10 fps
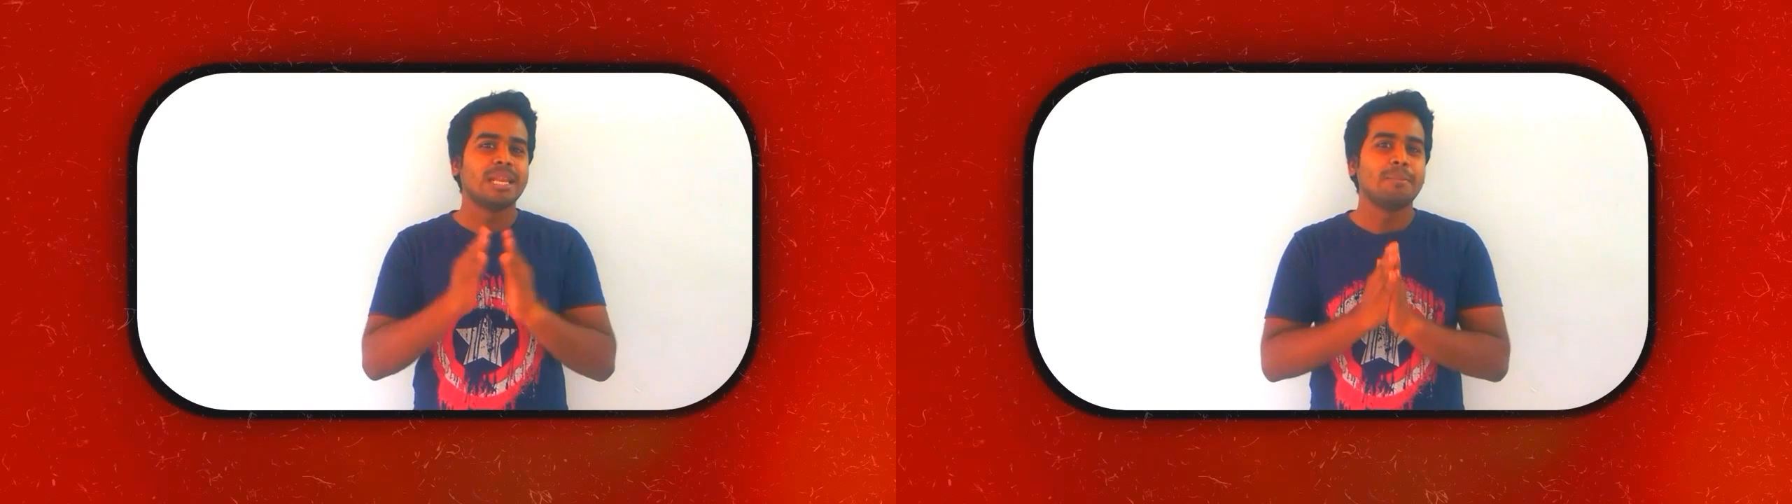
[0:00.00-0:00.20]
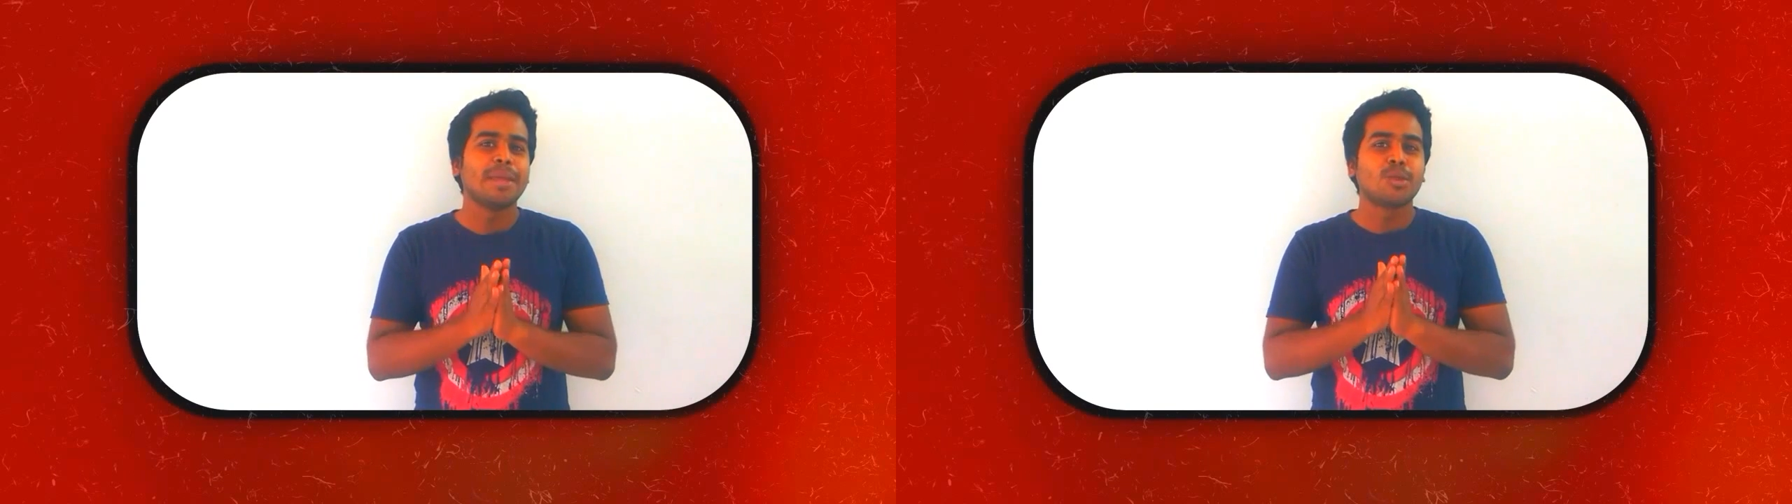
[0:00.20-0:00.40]

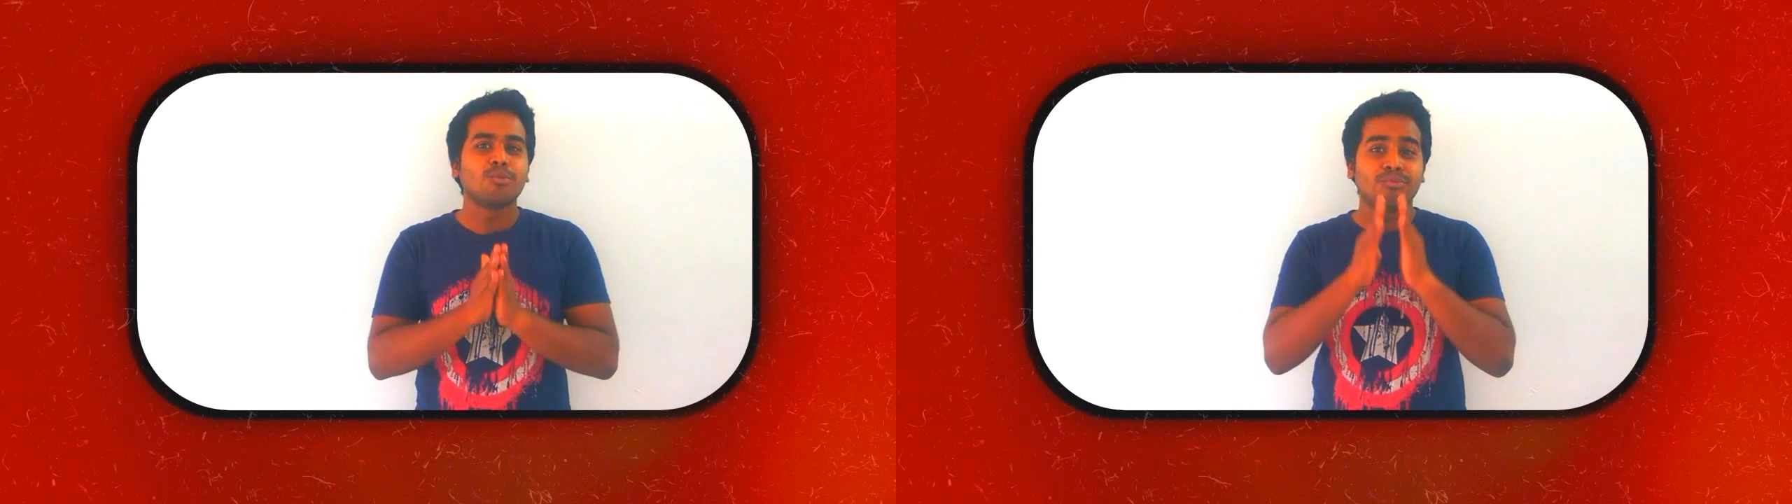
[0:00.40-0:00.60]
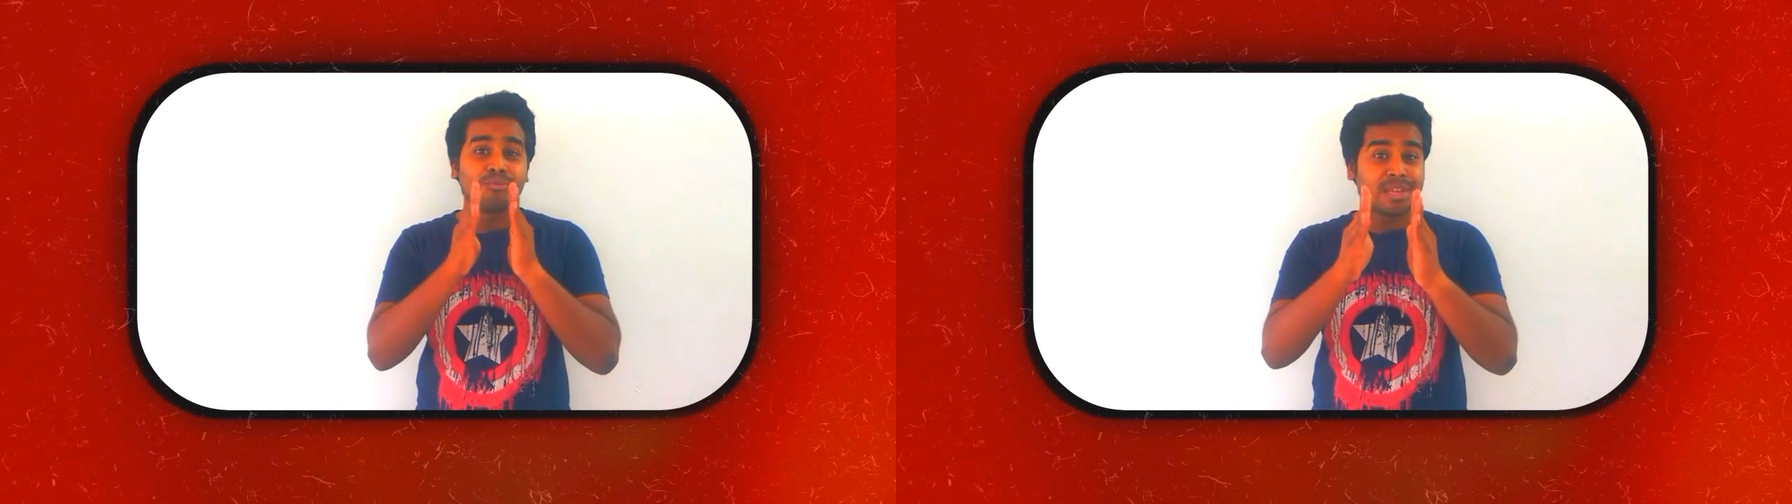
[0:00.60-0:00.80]
they'll make
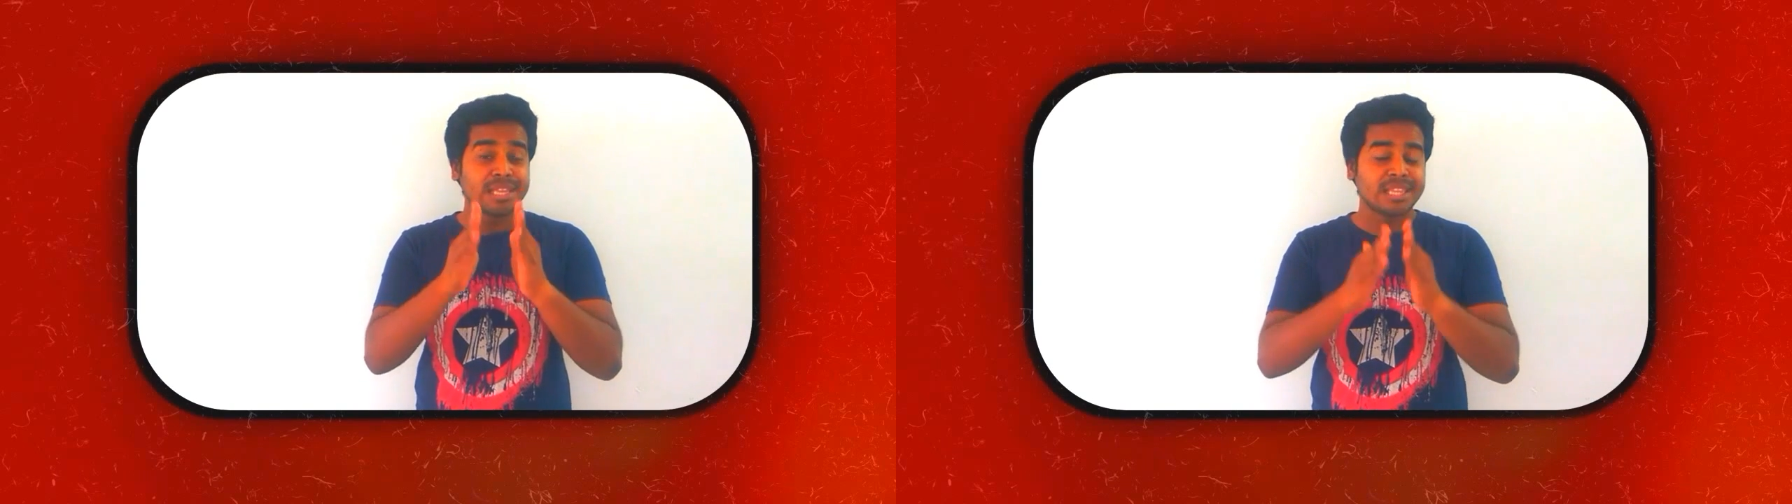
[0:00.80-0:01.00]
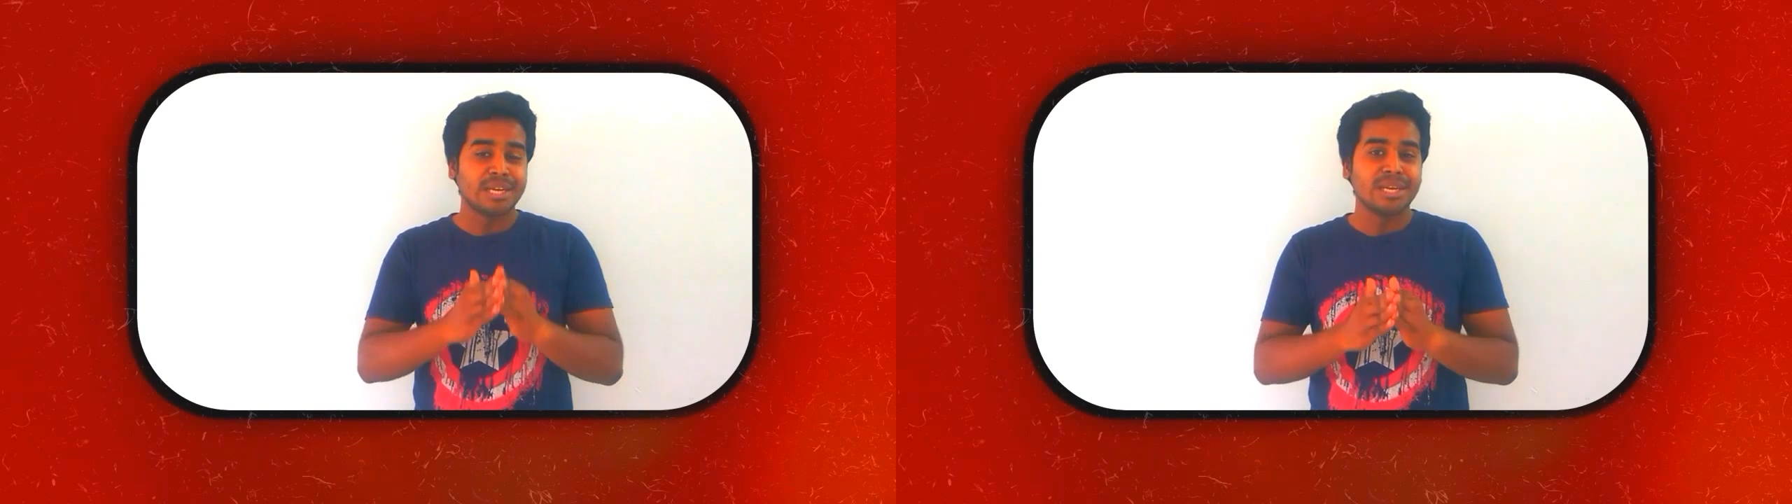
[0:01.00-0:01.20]
you feel the